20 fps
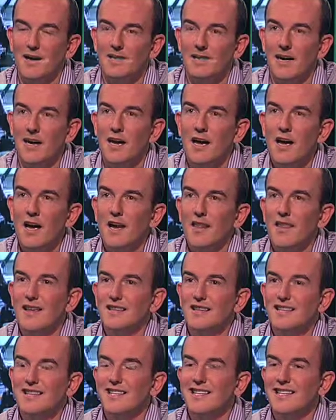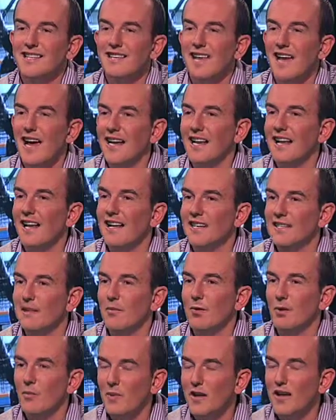I'd say there's a slight let
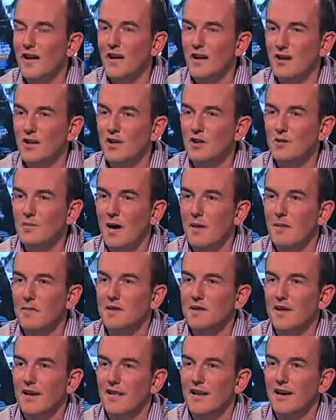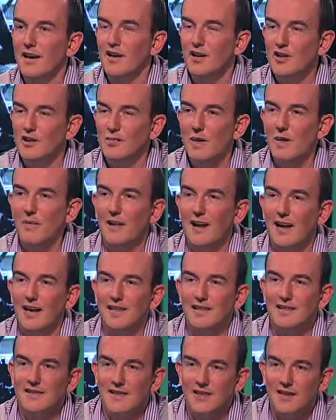up on weekend newspapers. I think a newspaper
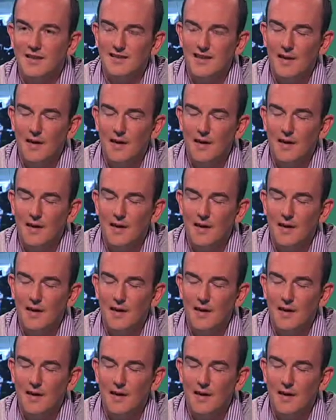like the Sunday